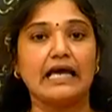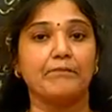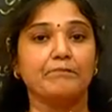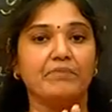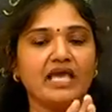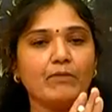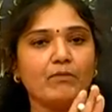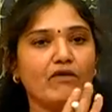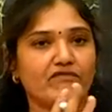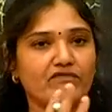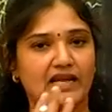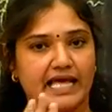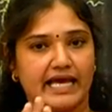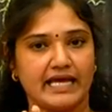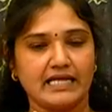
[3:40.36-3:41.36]
a beam of
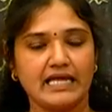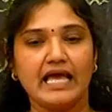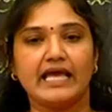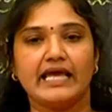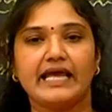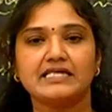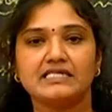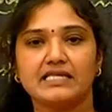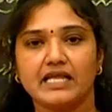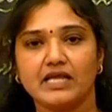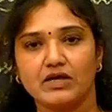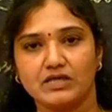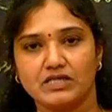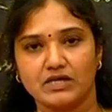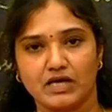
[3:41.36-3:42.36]
light entering
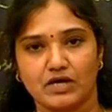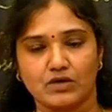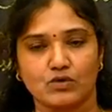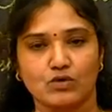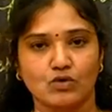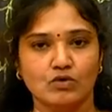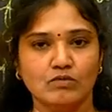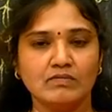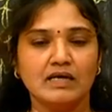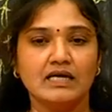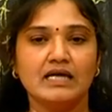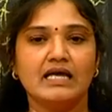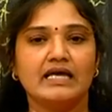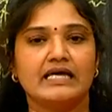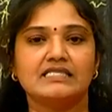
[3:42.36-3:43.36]
into your room
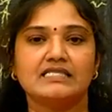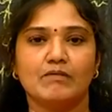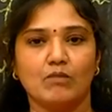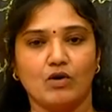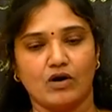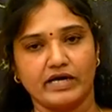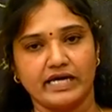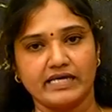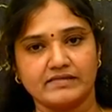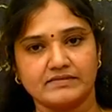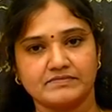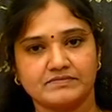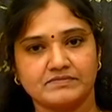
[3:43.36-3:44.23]
in the morning?